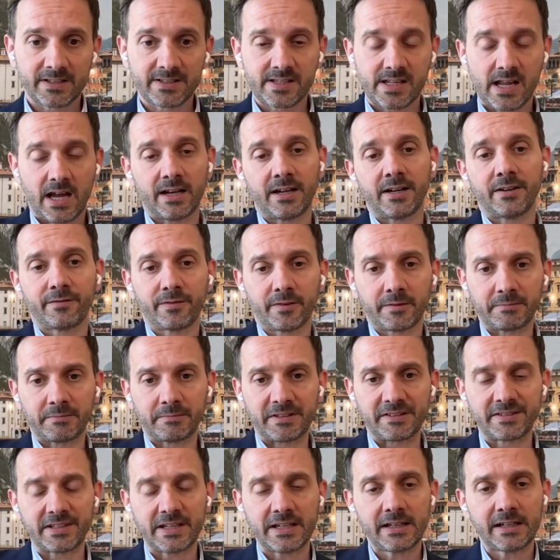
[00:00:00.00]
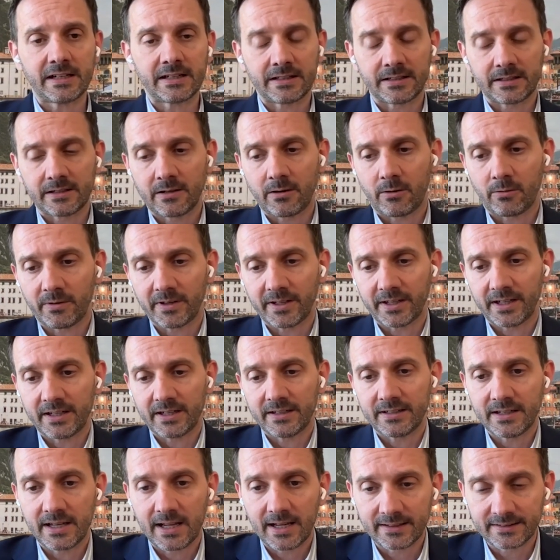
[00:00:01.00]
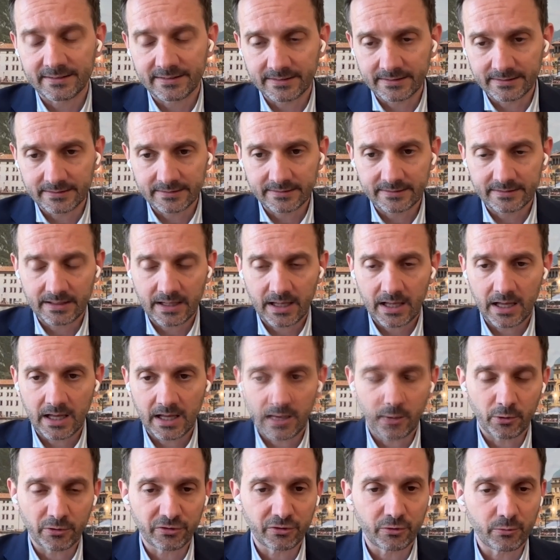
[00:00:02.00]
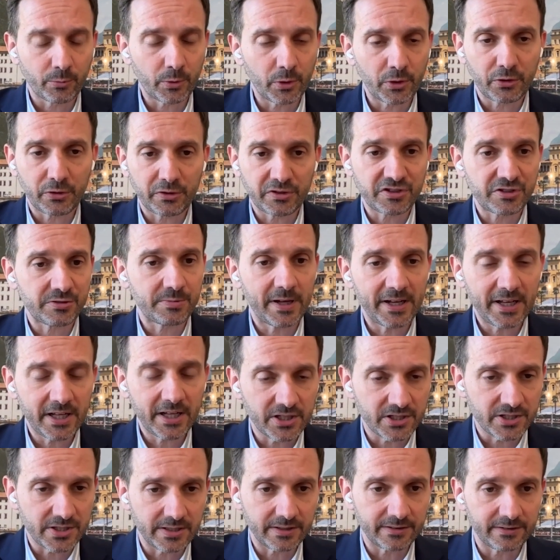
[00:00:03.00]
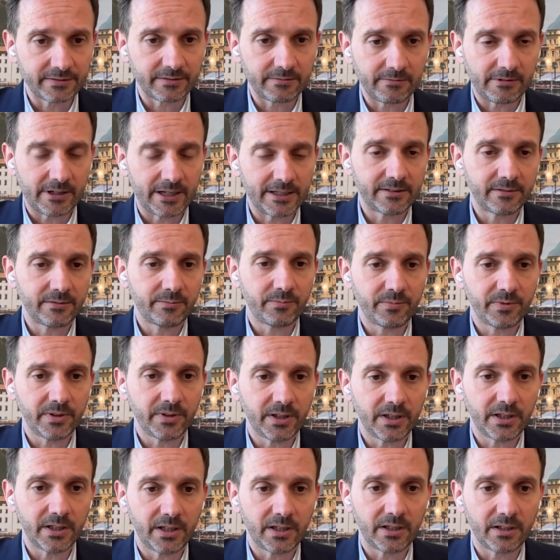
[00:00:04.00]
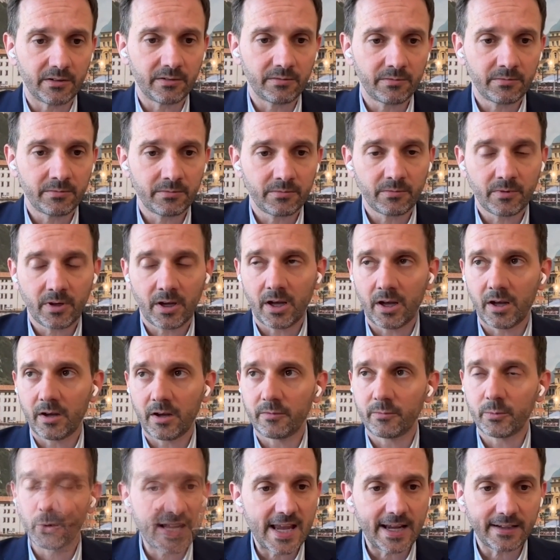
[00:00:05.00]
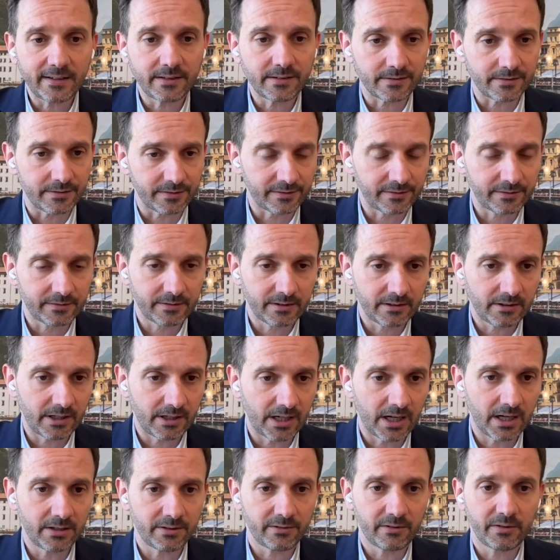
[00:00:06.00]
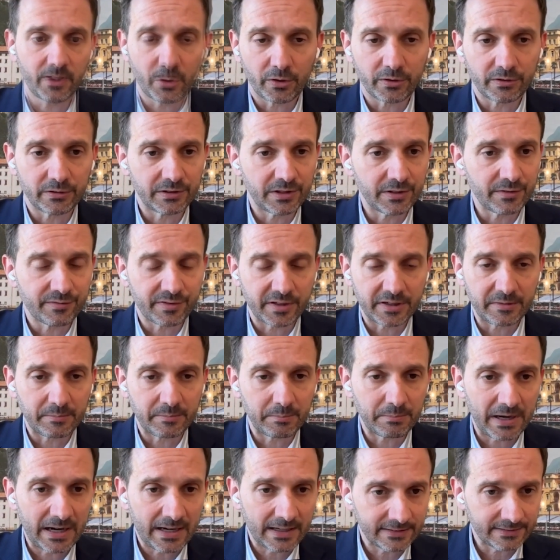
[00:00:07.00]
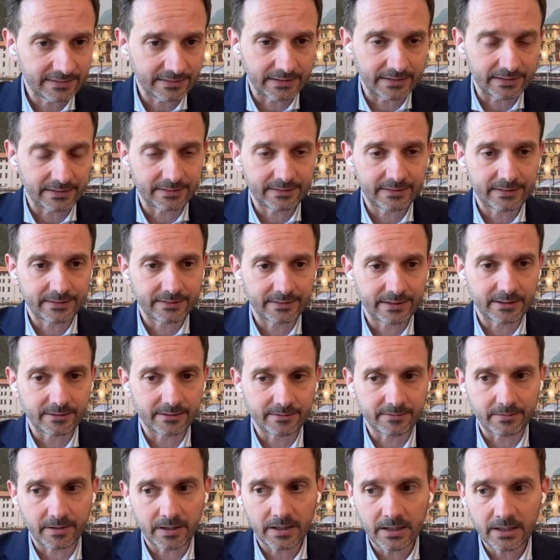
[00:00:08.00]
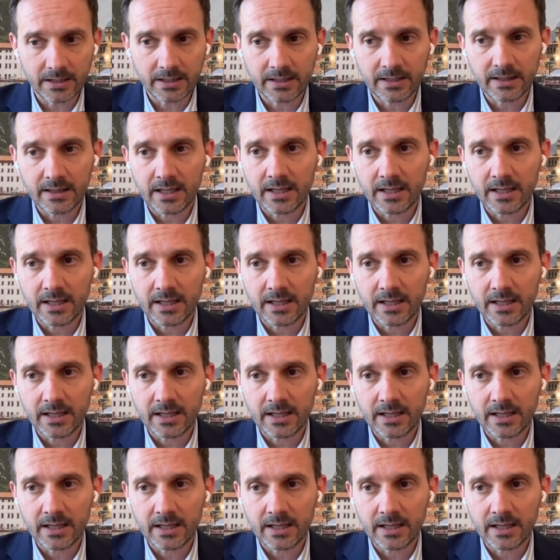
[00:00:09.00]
starting from the single coin indexes, we also work on strategies, right? We work on sectors, we work on different baskets, etc.